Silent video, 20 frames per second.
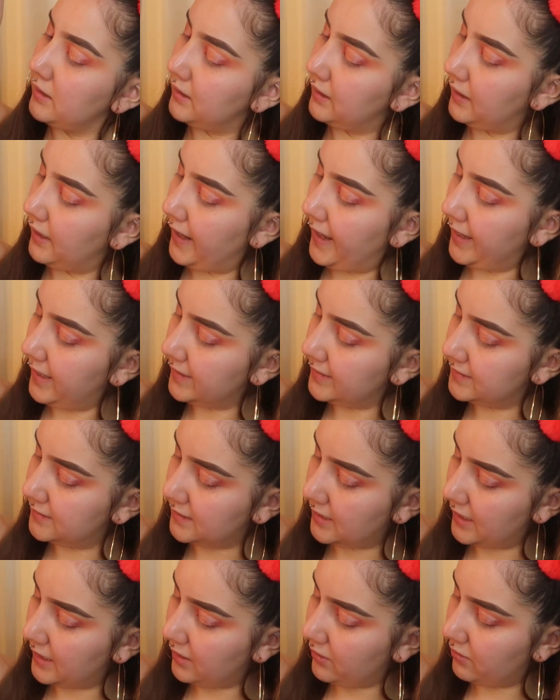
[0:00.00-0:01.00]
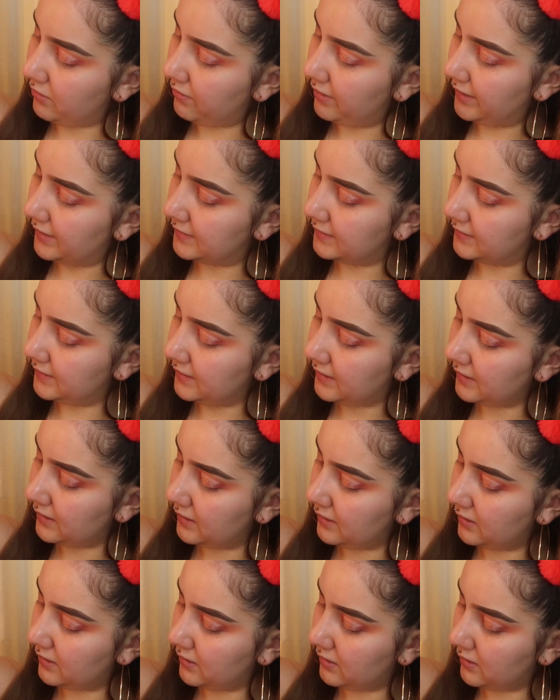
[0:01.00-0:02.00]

NYX and Crazy.